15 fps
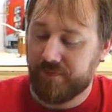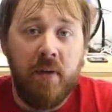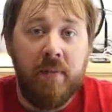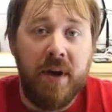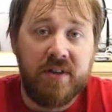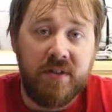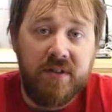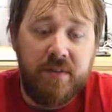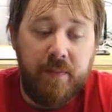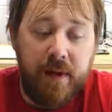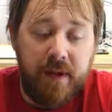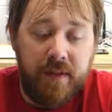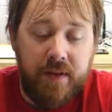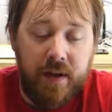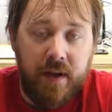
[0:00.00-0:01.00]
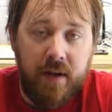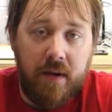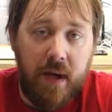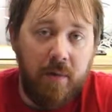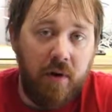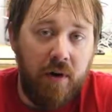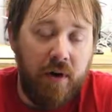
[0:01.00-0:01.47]
Measuring is a big thing.
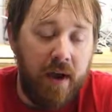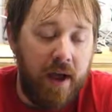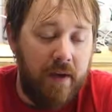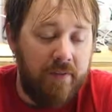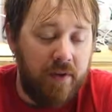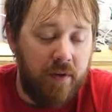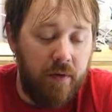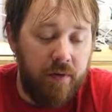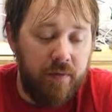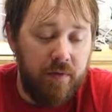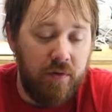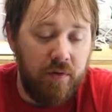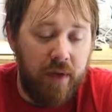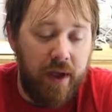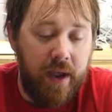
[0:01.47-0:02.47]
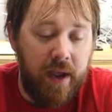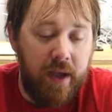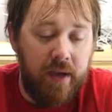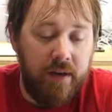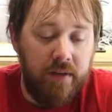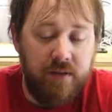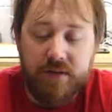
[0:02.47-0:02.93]
I'm going to have to go through
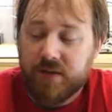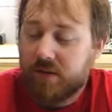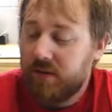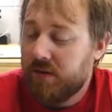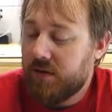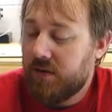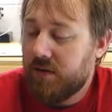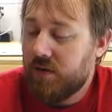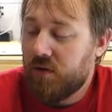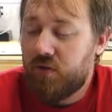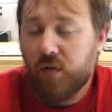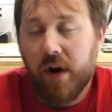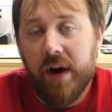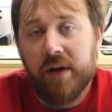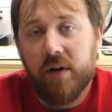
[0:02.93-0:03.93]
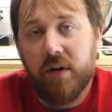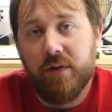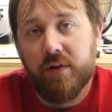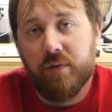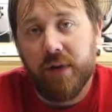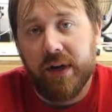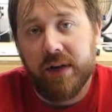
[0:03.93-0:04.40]
and grind all
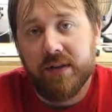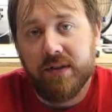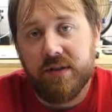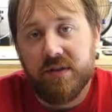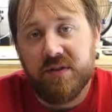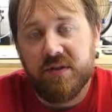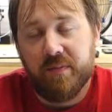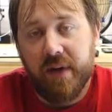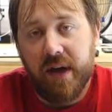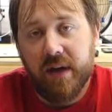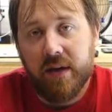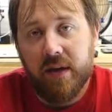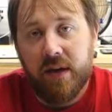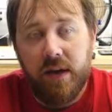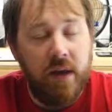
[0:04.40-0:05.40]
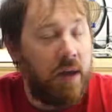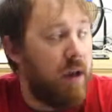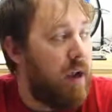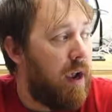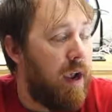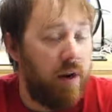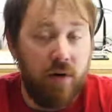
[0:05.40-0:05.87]
the rings to spec
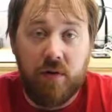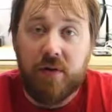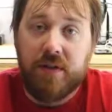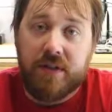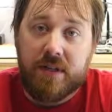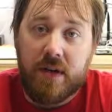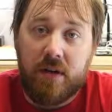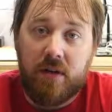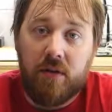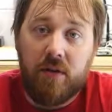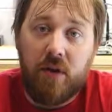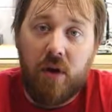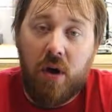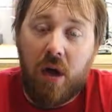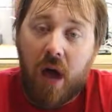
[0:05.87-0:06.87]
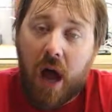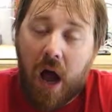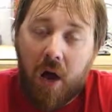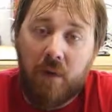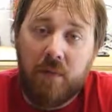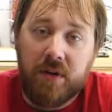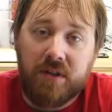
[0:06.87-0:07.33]
in order to tell
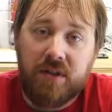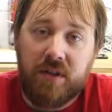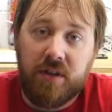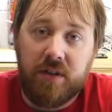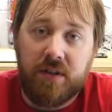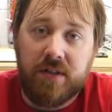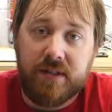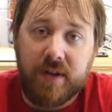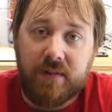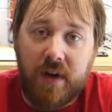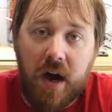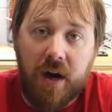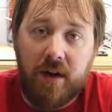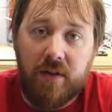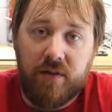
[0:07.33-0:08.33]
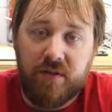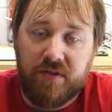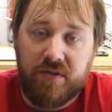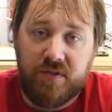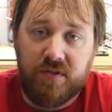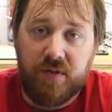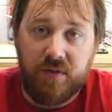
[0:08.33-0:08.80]
how much clearance I've got in
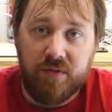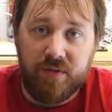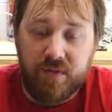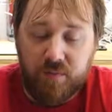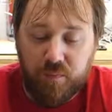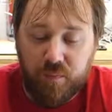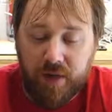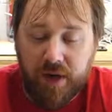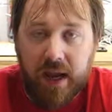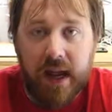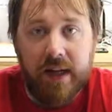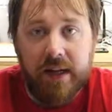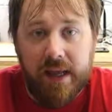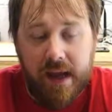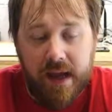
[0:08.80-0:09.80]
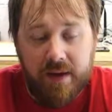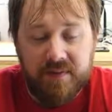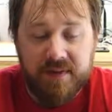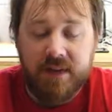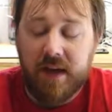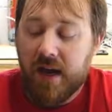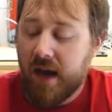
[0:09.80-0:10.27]
those ring end
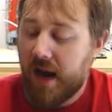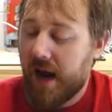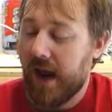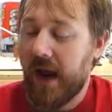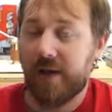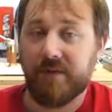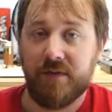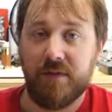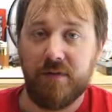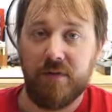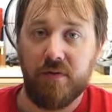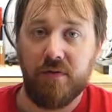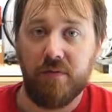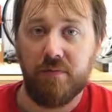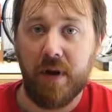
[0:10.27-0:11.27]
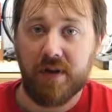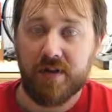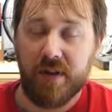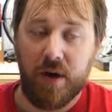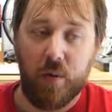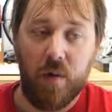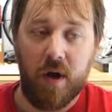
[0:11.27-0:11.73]
gaps. I have to measure
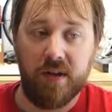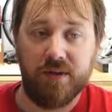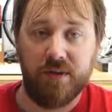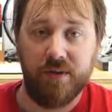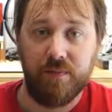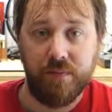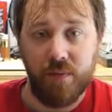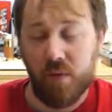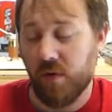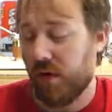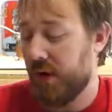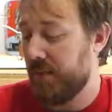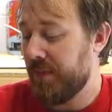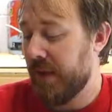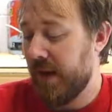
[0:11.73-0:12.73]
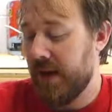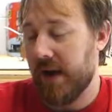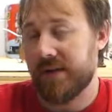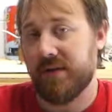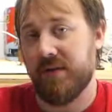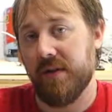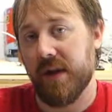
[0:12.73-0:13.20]
that while it's on the board,
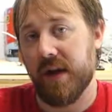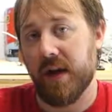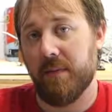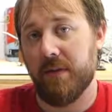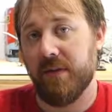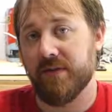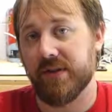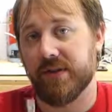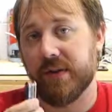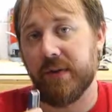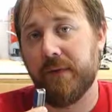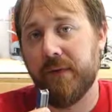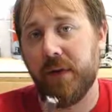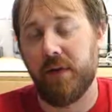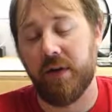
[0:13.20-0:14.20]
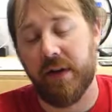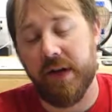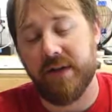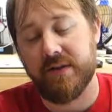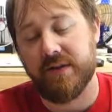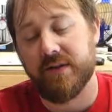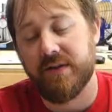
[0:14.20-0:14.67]
and to do that I'm going to use a set of feeler
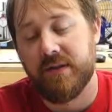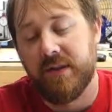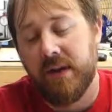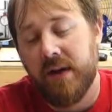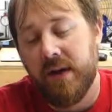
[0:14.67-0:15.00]
gauges.